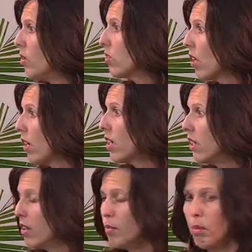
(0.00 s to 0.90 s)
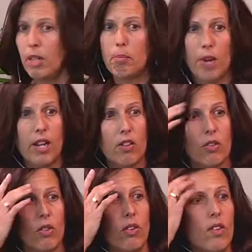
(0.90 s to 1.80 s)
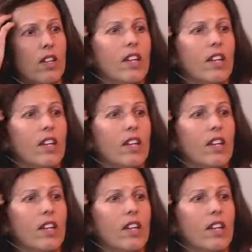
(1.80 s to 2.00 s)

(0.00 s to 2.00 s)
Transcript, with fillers: It was like a, a big breakthrough.